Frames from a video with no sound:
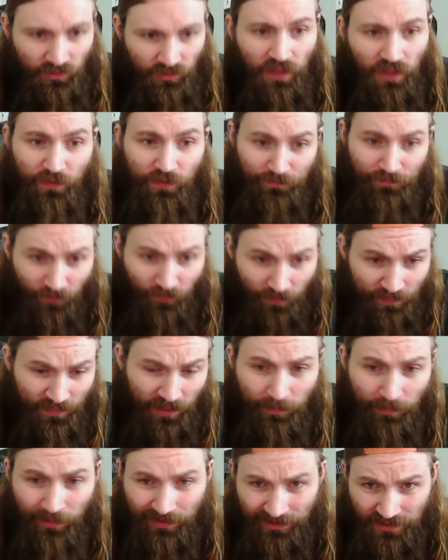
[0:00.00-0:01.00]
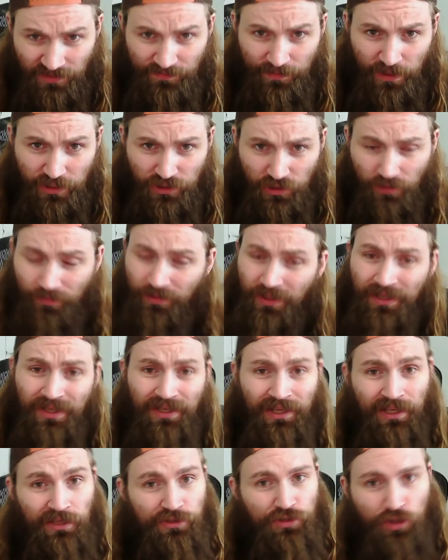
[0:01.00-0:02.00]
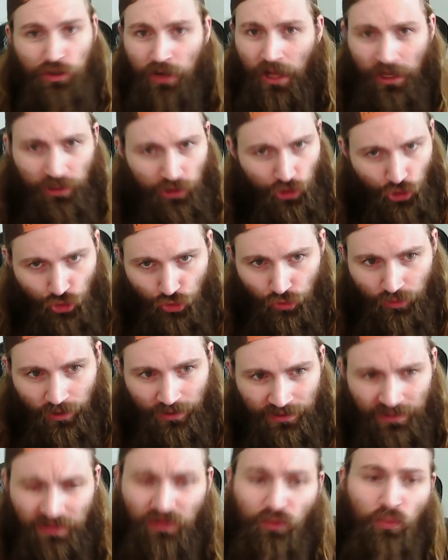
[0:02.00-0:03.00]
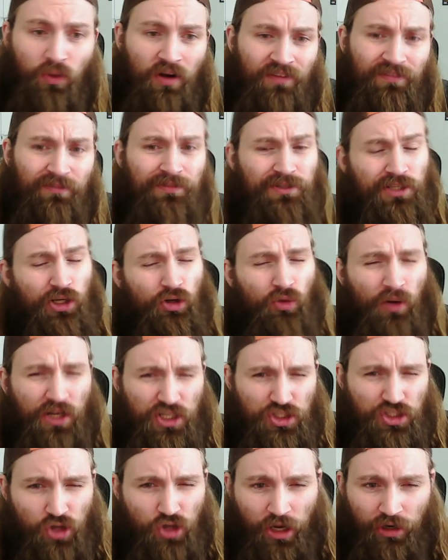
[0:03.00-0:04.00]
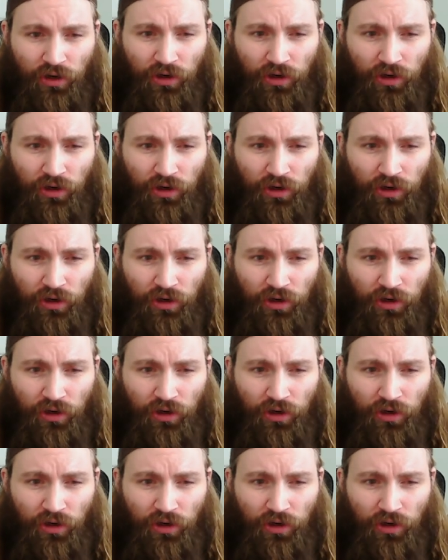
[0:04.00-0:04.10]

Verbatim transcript: The fun thing about this matchup is they're not going to do that. Neither one of them is a great striker.